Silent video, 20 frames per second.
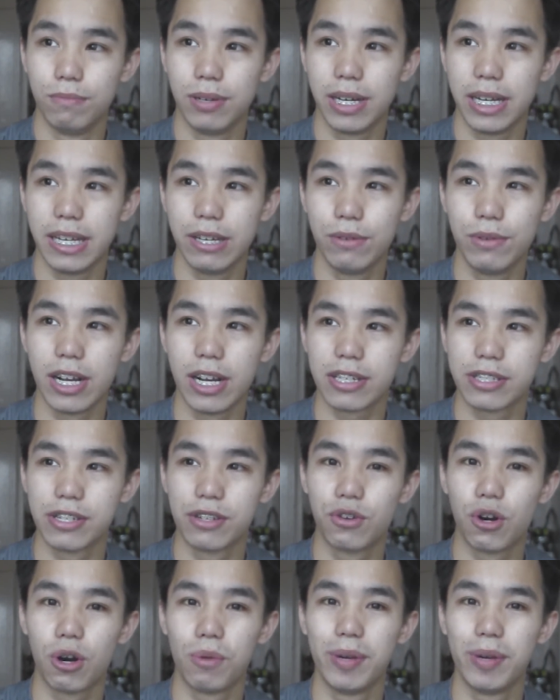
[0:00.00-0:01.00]
but we
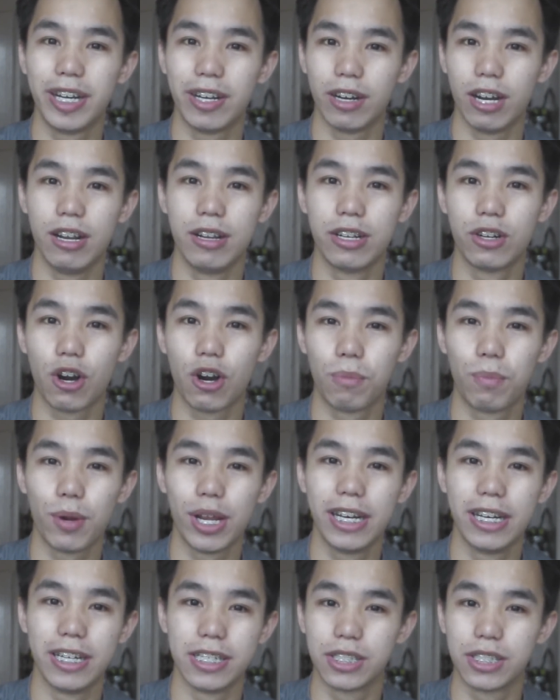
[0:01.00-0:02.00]
also
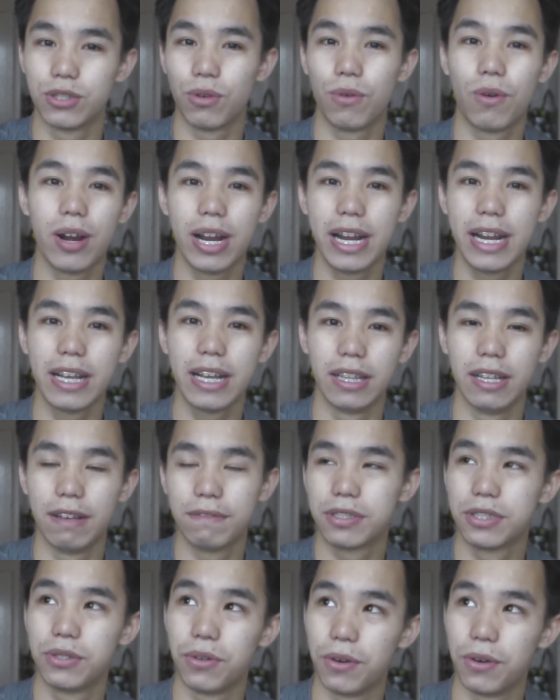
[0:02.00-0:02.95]
incorporated a story, a love